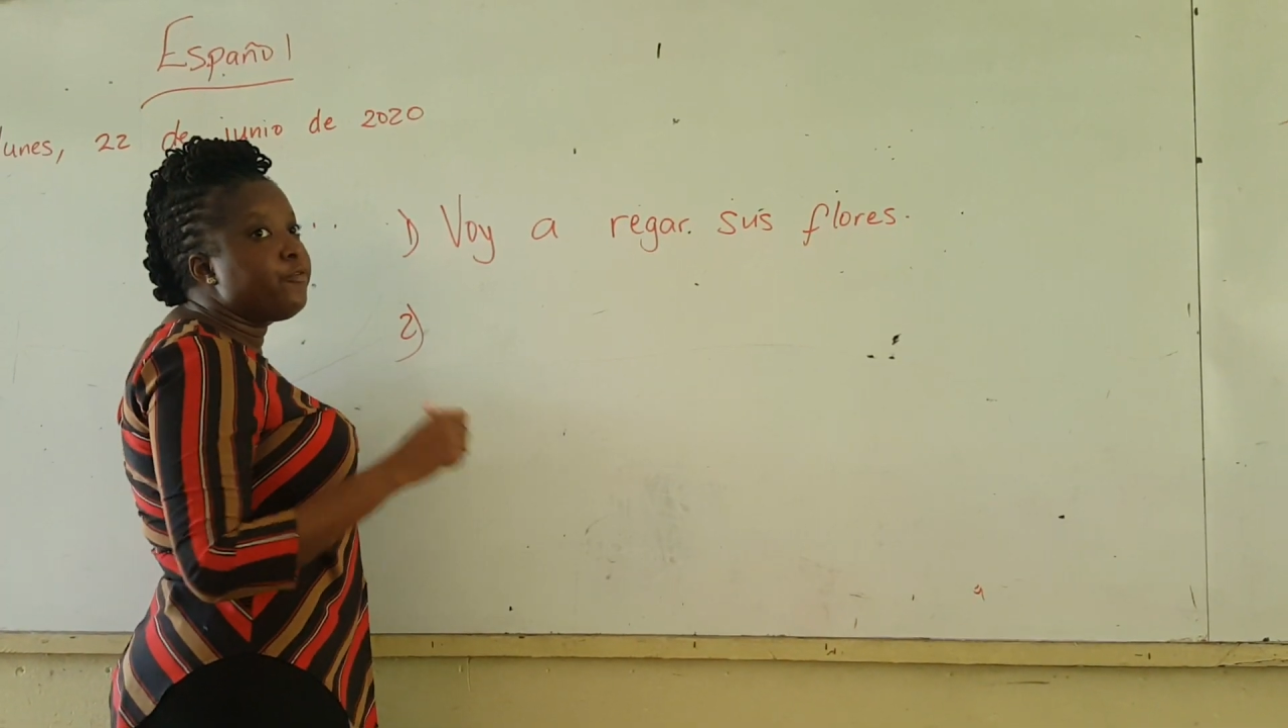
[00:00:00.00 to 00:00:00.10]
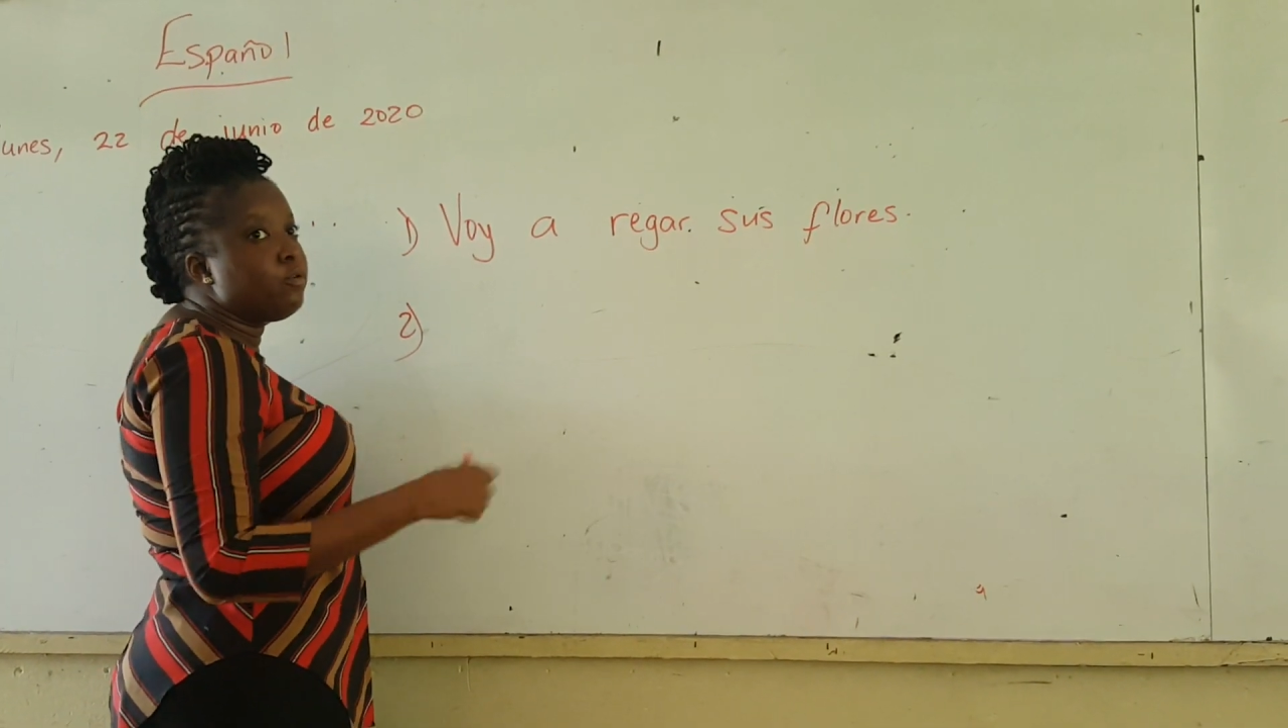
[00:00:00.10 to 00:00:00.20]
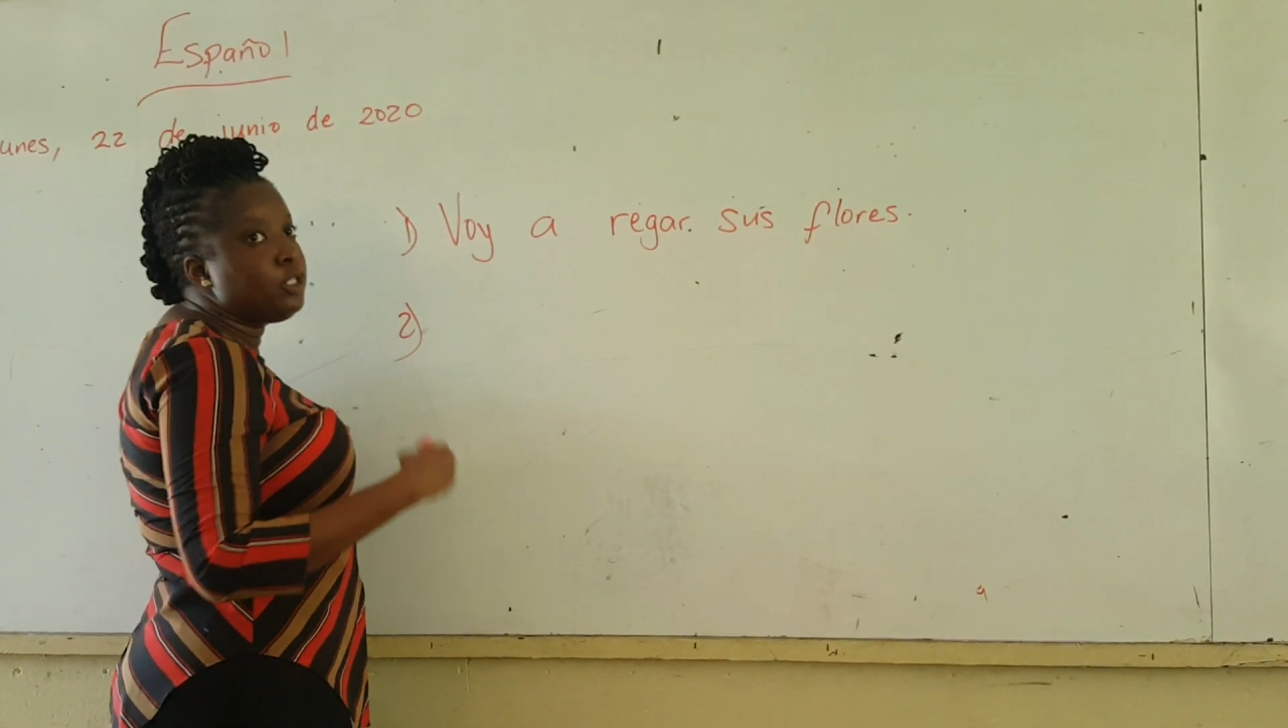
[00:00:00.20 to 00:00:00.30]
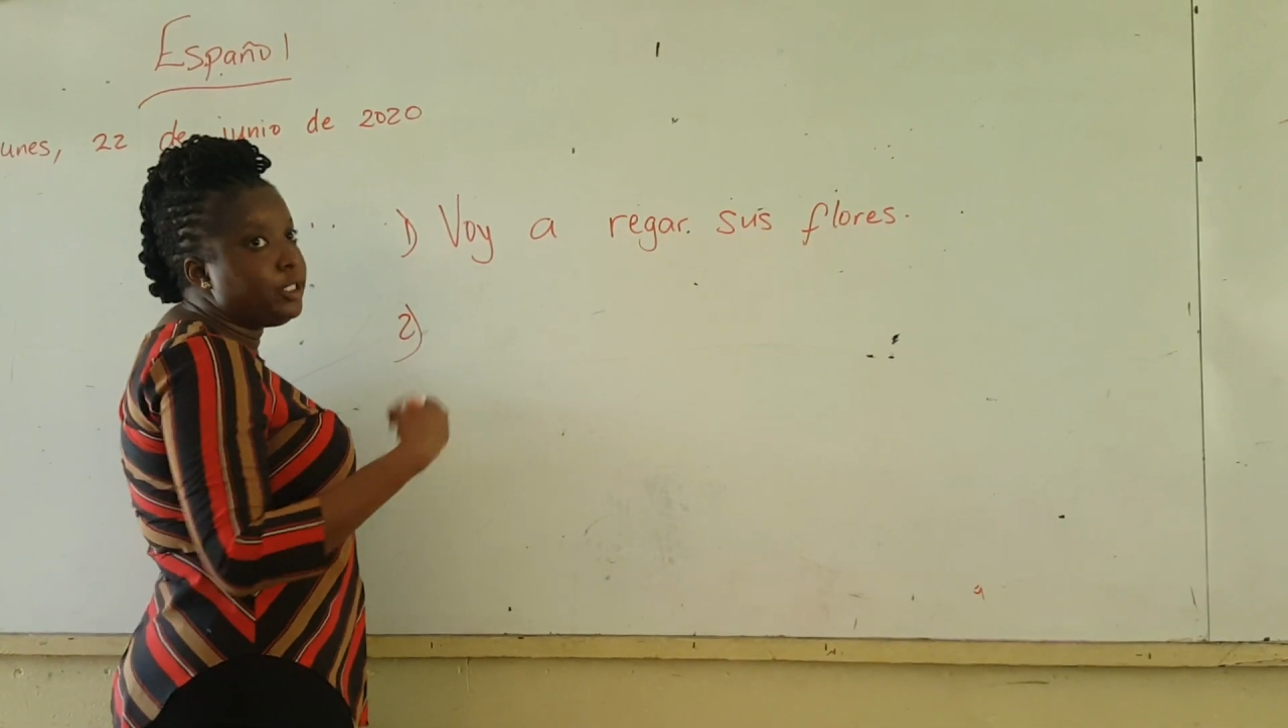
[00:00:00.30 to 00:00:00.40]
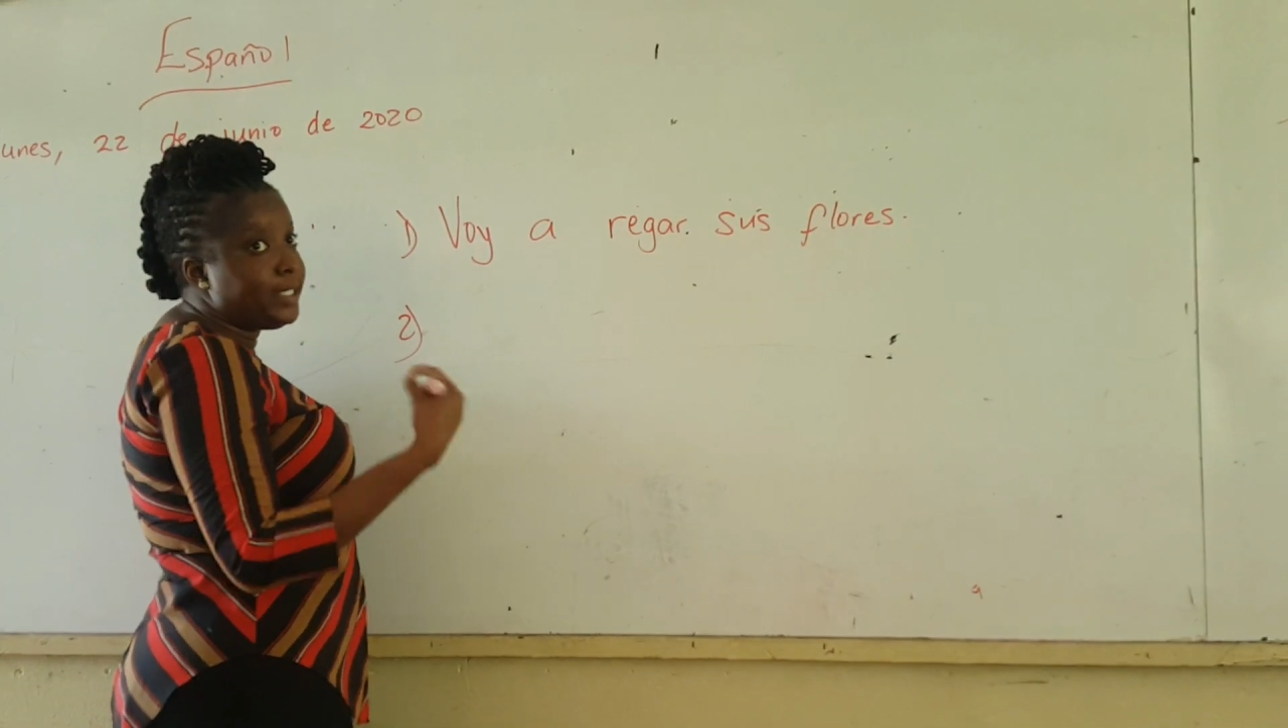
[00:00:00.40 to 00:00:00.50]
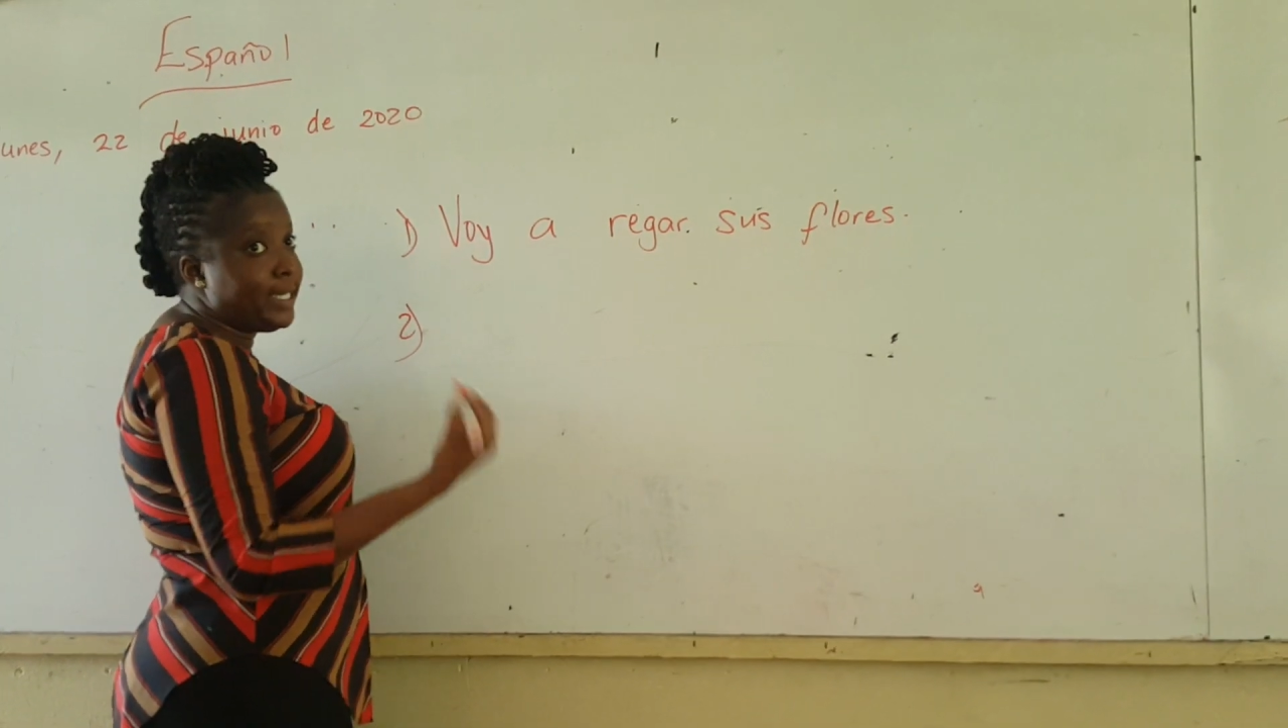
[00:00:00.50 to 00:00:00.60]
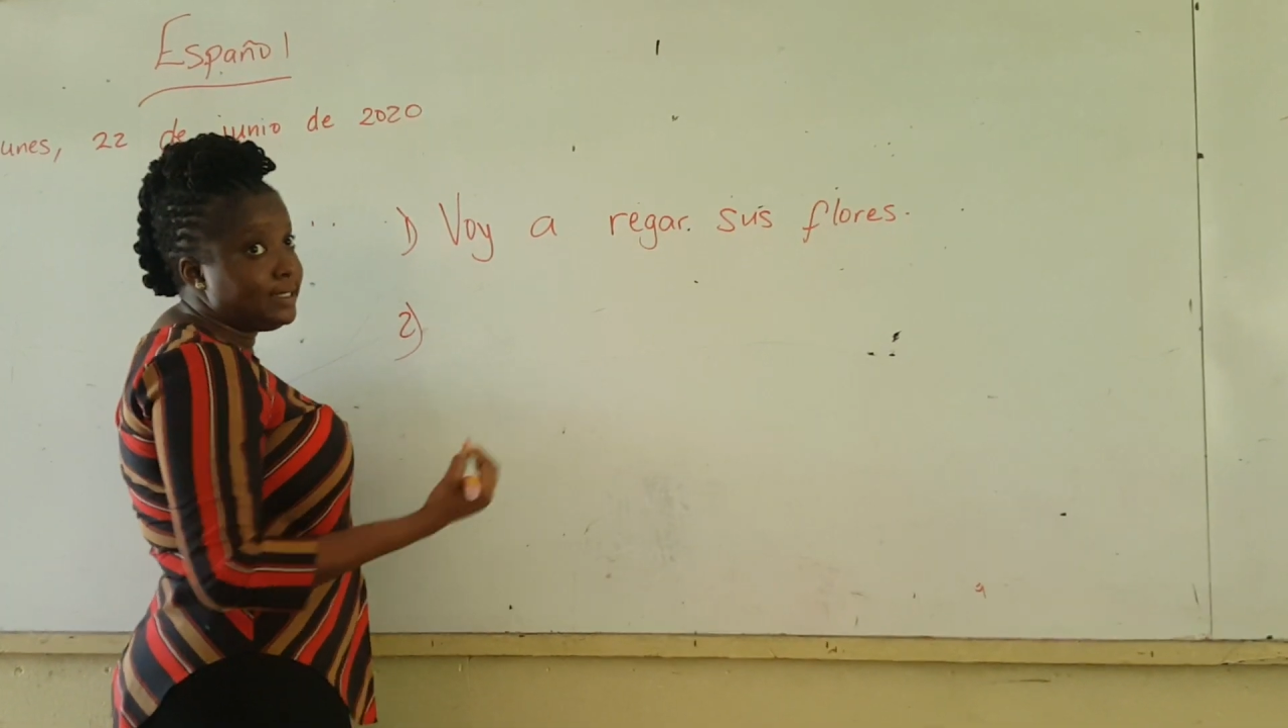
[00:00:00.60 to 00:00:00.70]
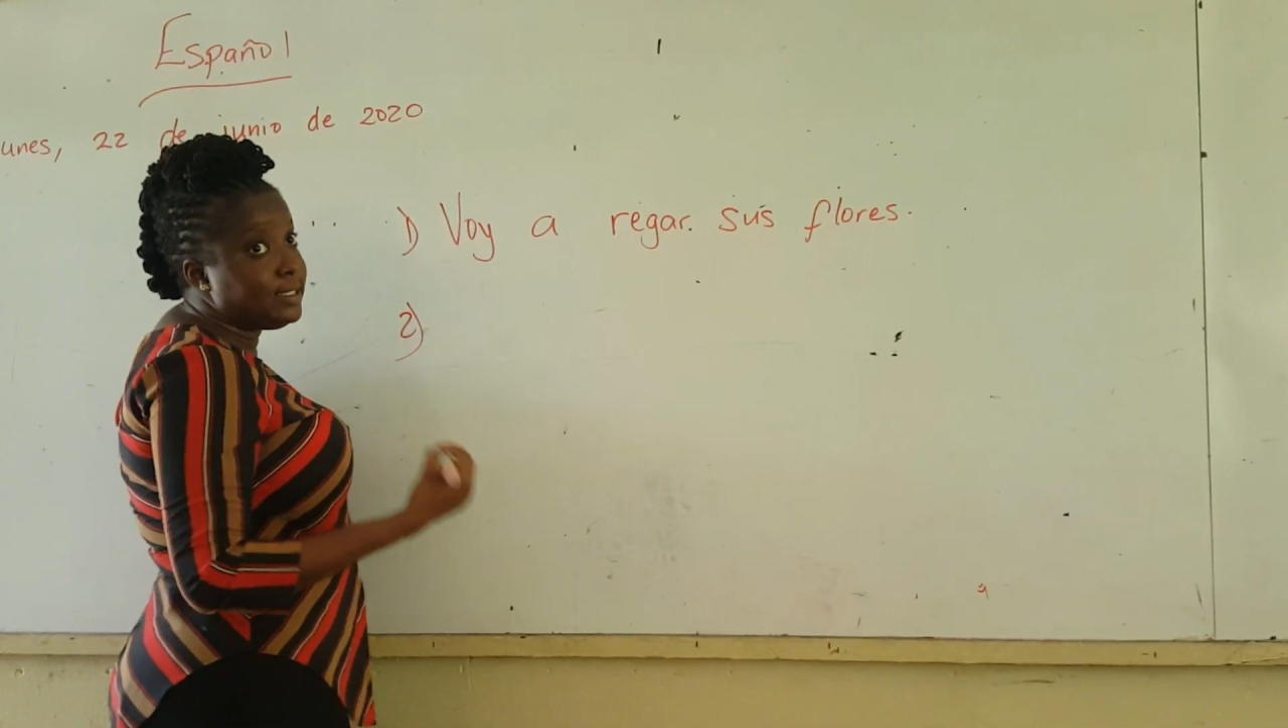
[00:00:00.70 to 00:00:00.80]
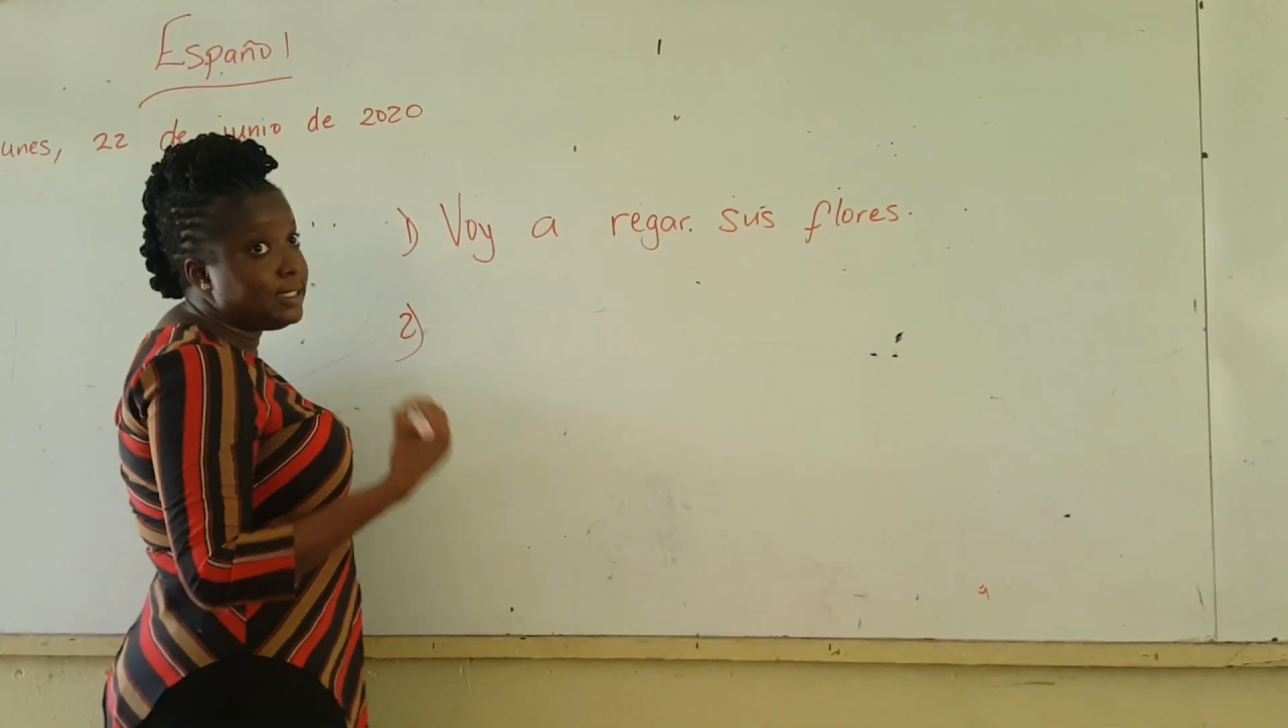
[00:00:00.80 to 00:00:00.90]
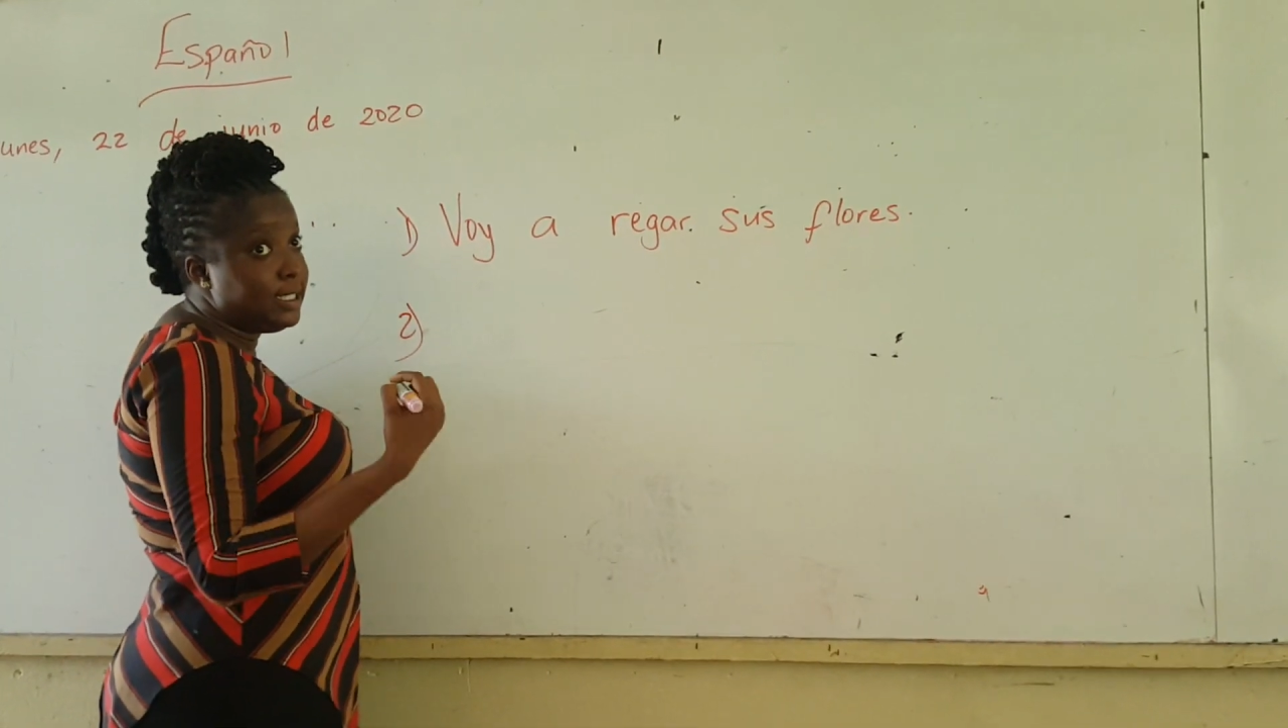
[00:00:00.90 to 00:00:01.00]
future tense